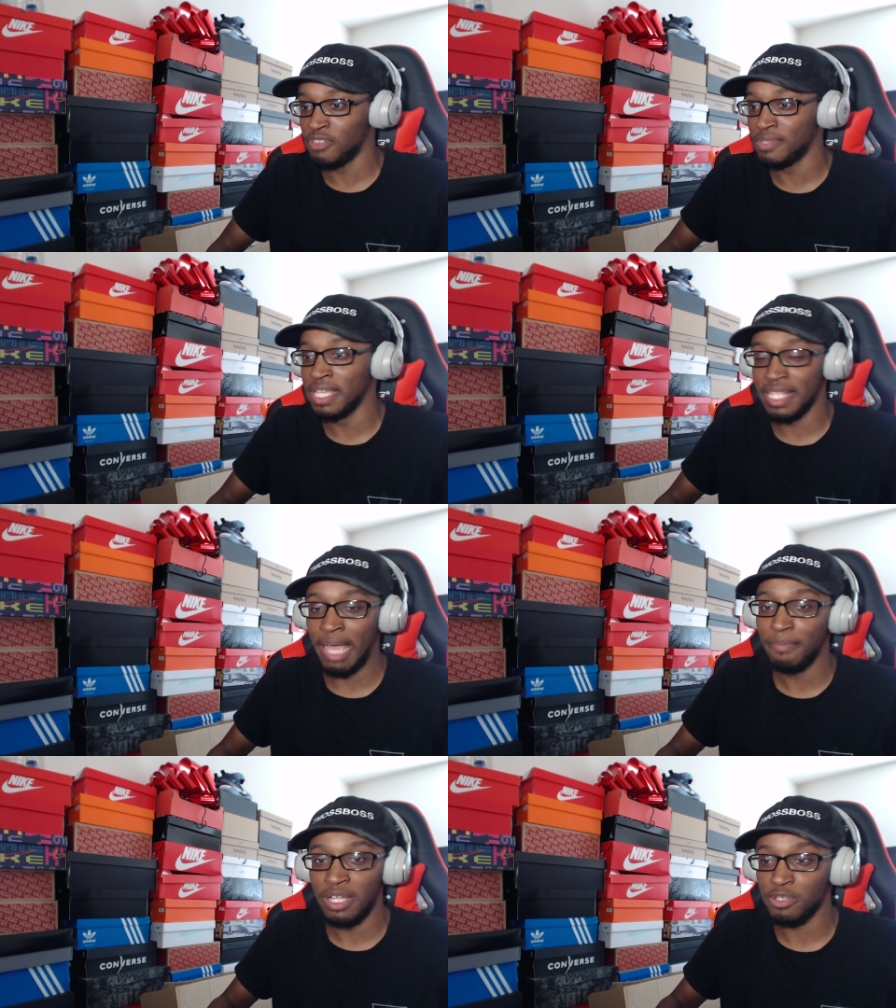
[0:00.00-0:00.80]
you need
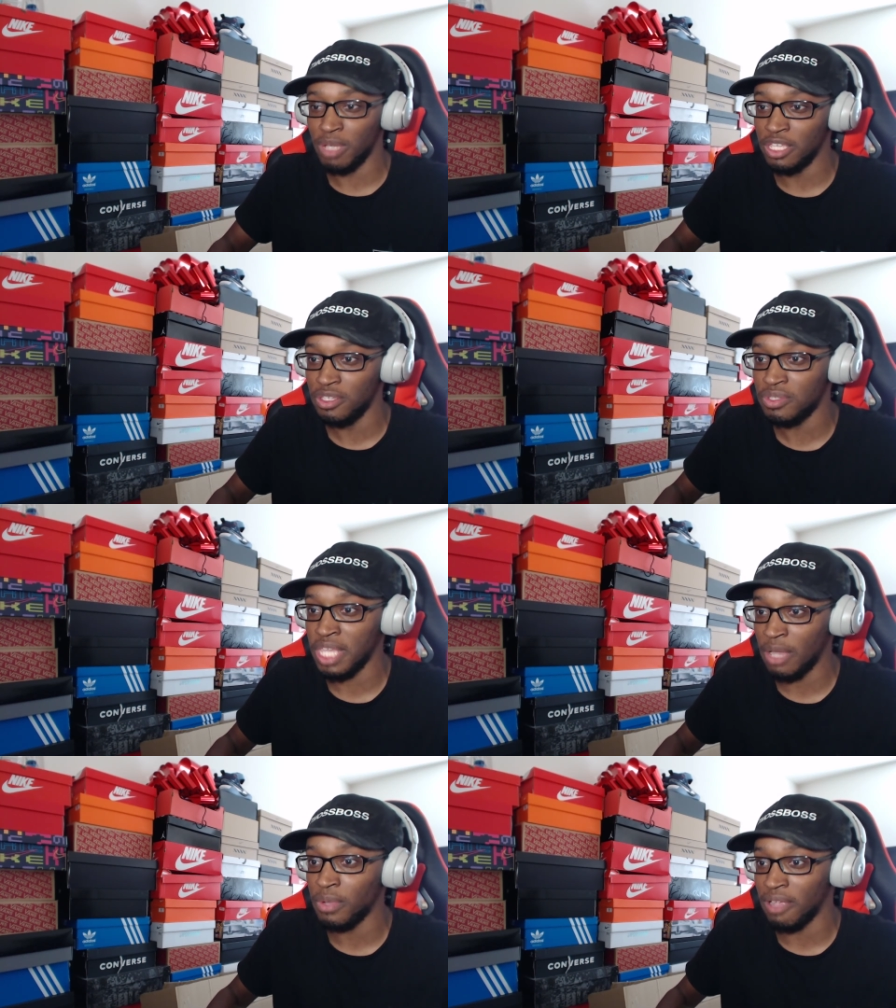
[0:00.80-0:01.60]
that much money, you
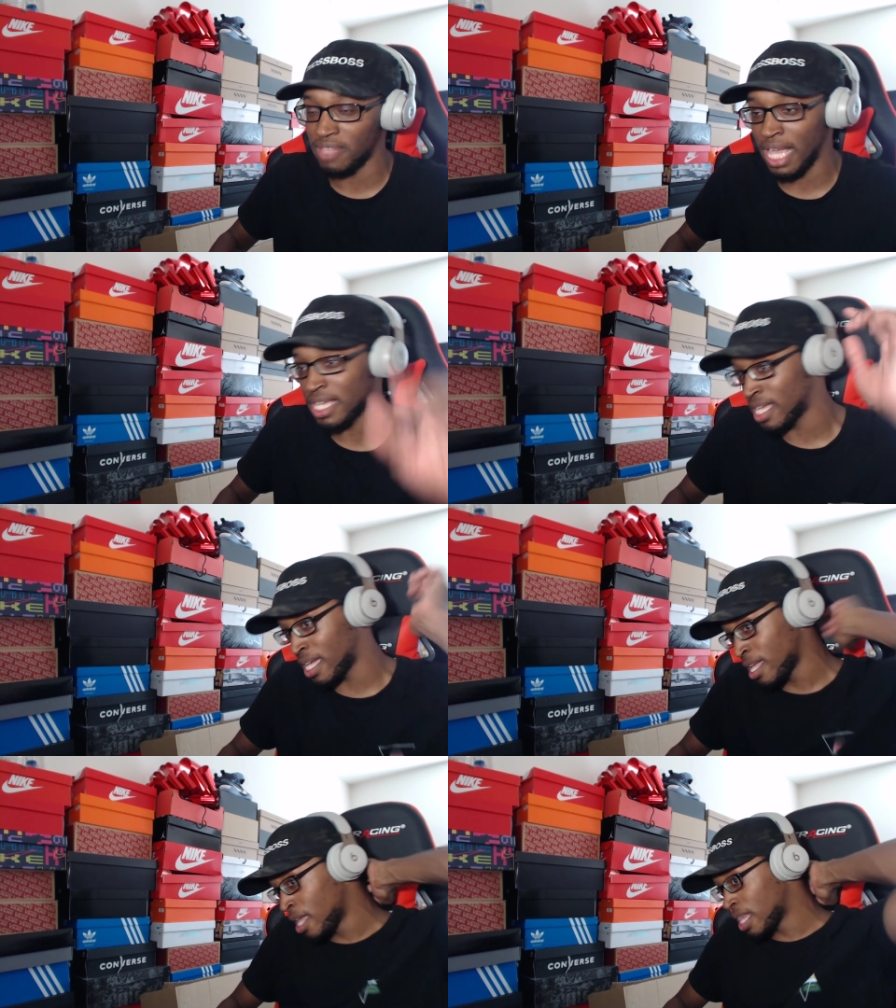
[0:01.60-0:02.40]
take whatever that
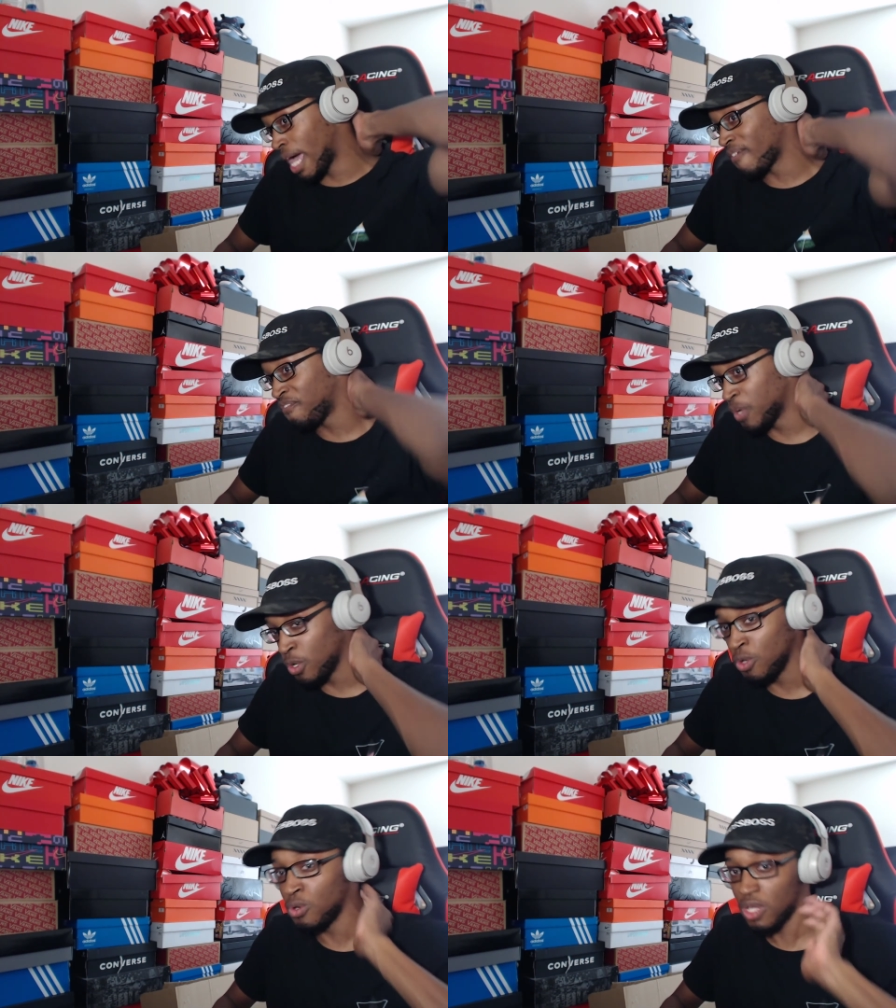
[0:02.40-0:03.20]
kid like
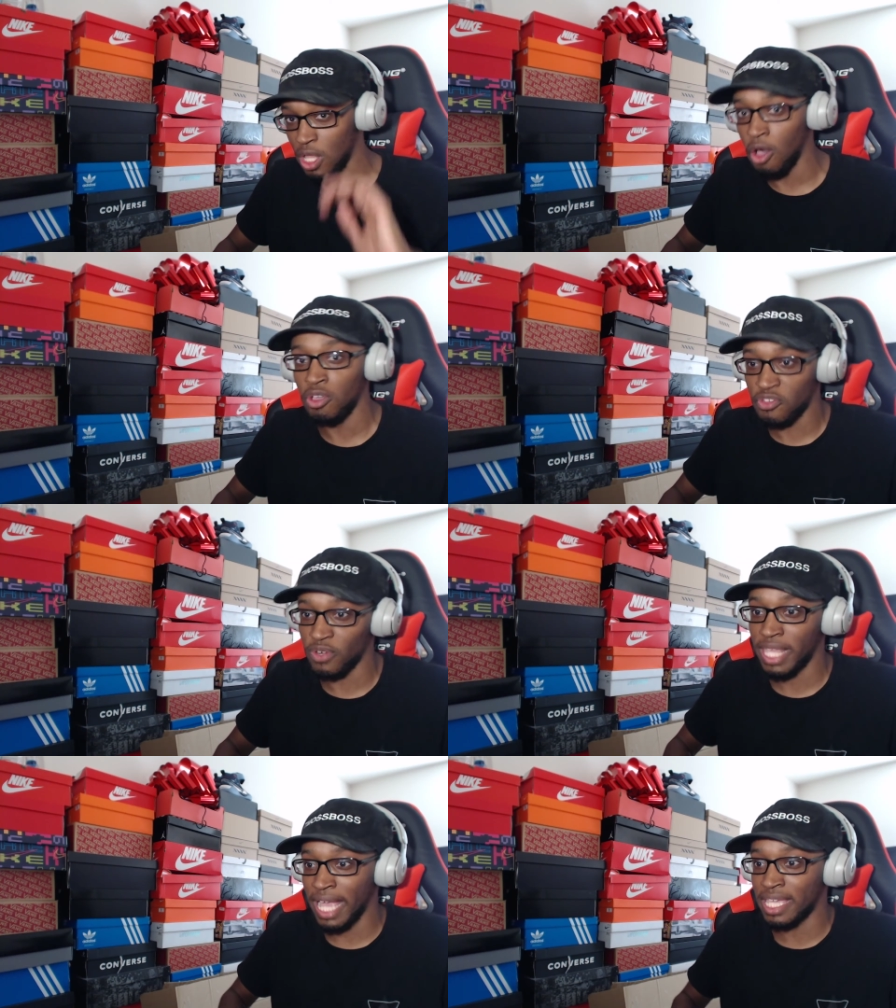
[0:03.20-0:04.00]
food, clothes
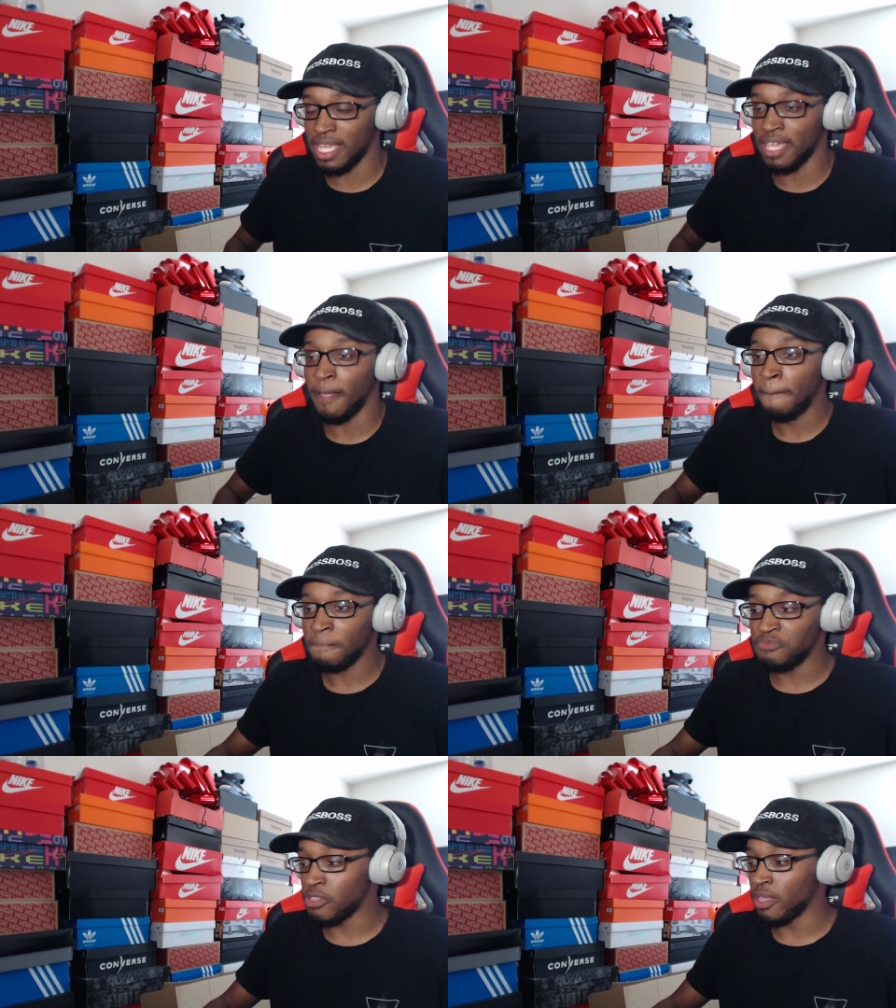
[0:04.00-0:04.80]
for that kid
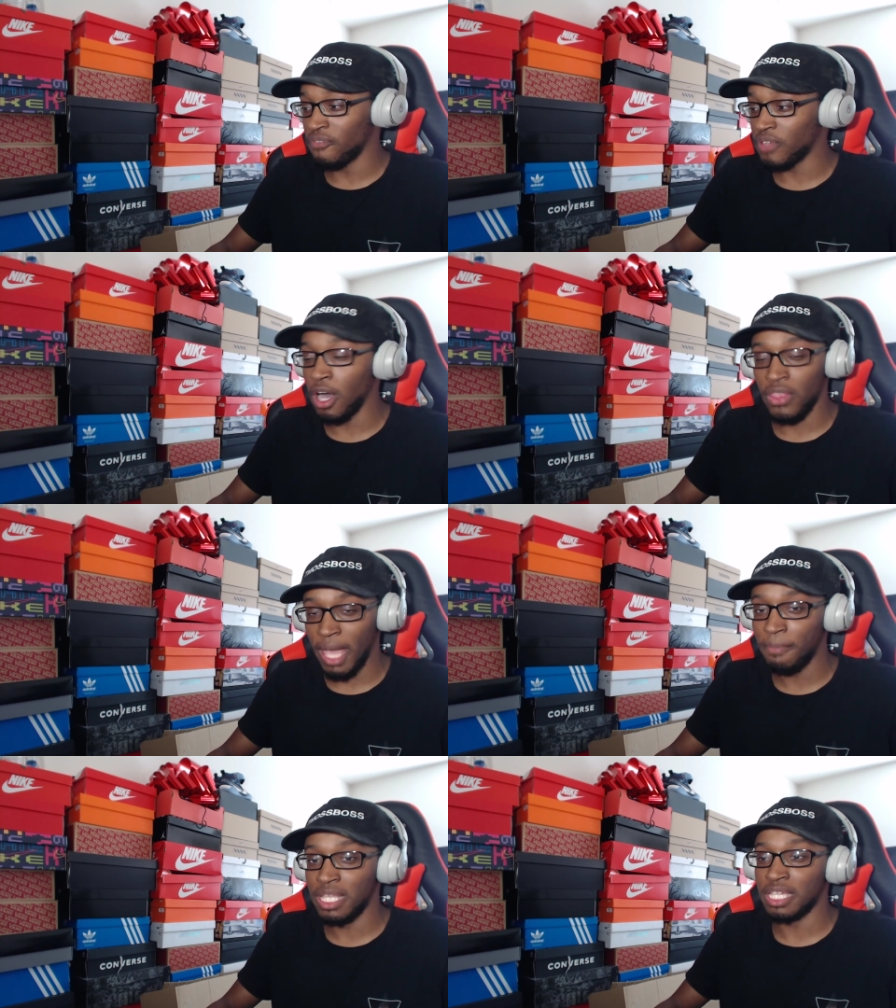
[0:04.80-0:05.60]
if all
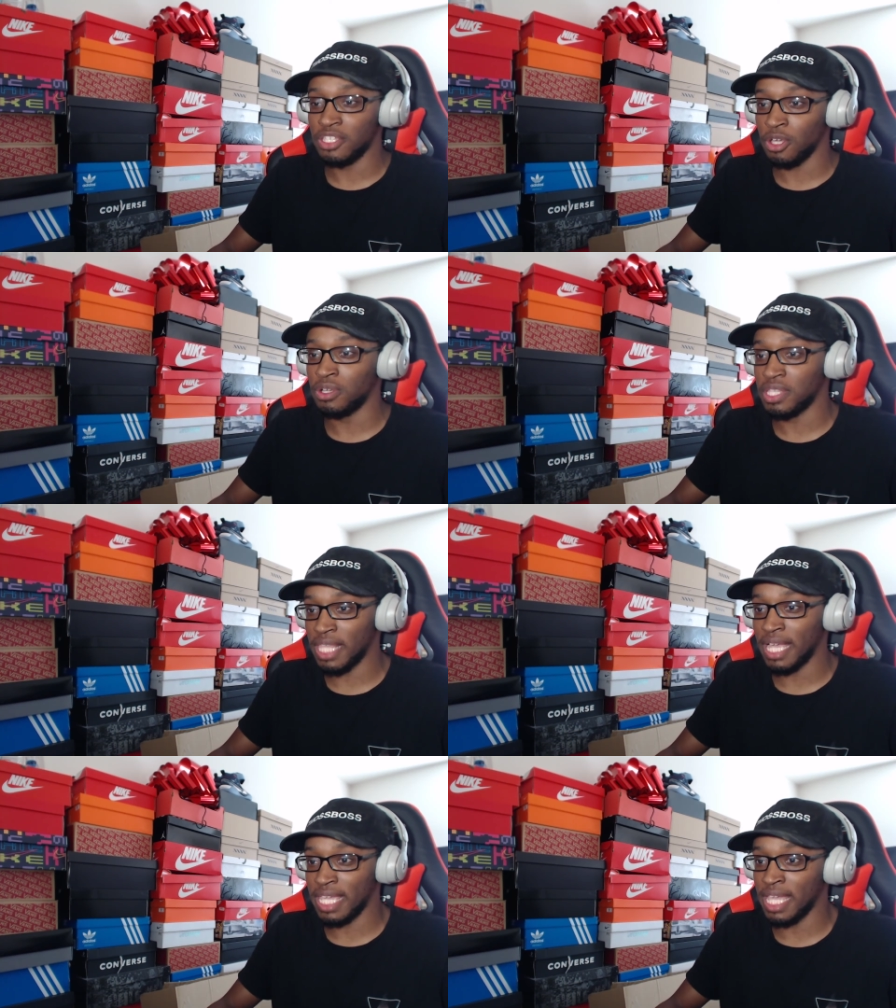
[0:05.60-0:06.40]
that money is going to
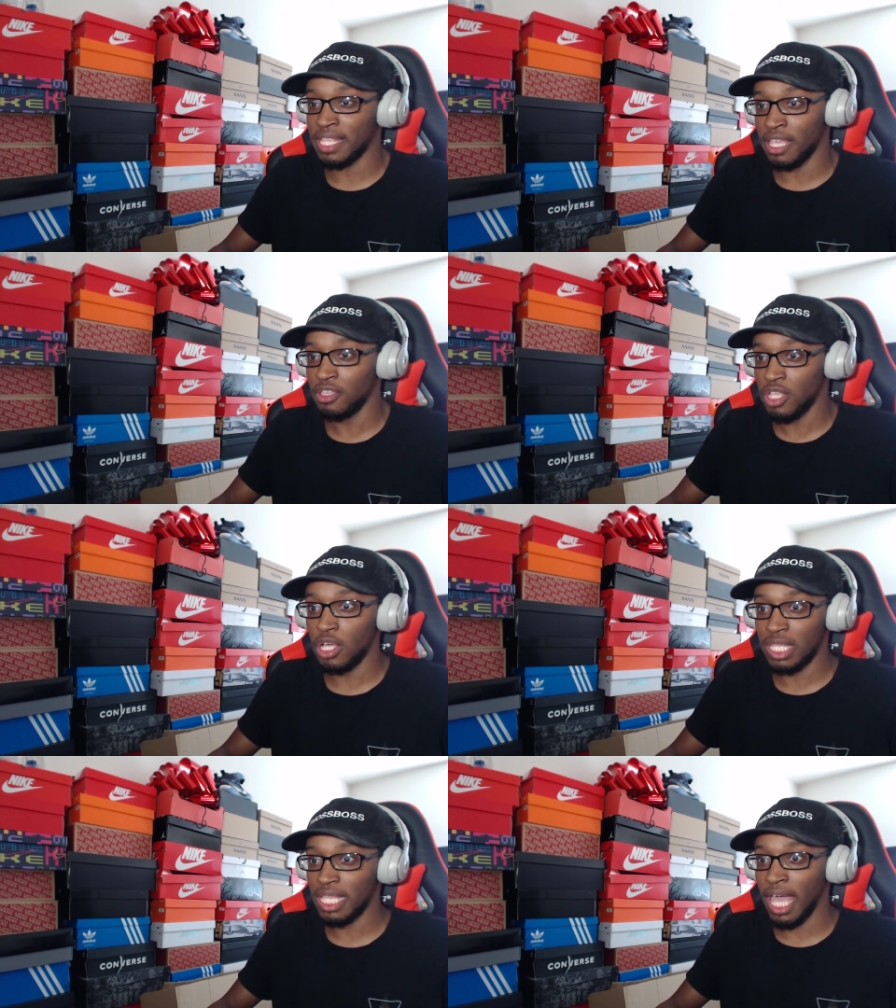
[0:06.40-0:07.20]
that kid, then you
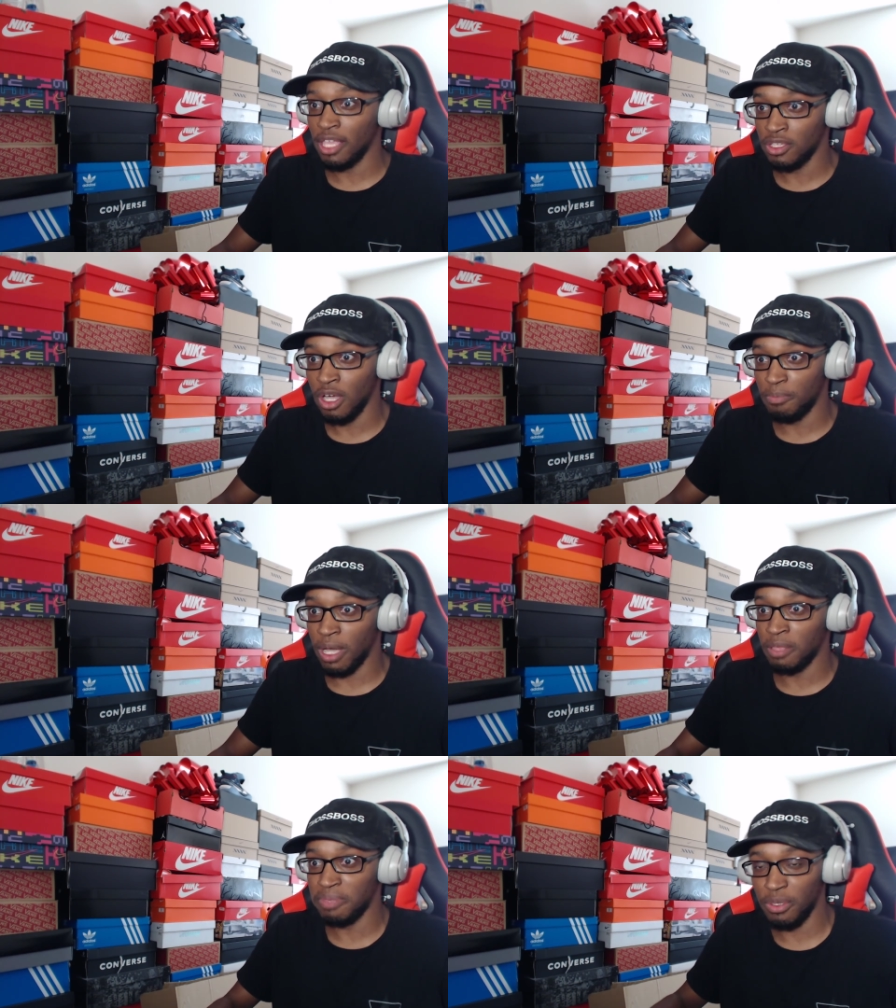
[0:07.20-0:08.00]
know, then yeah, you're gonna
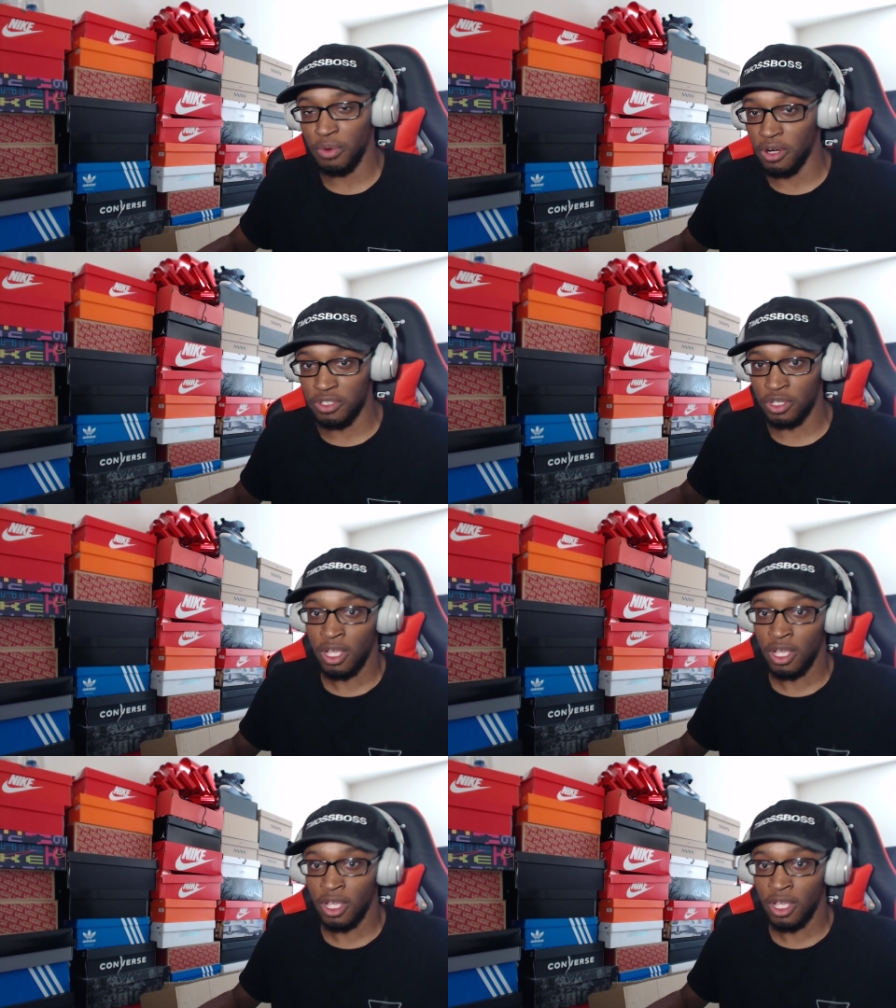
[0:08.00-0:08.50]
probably be the world's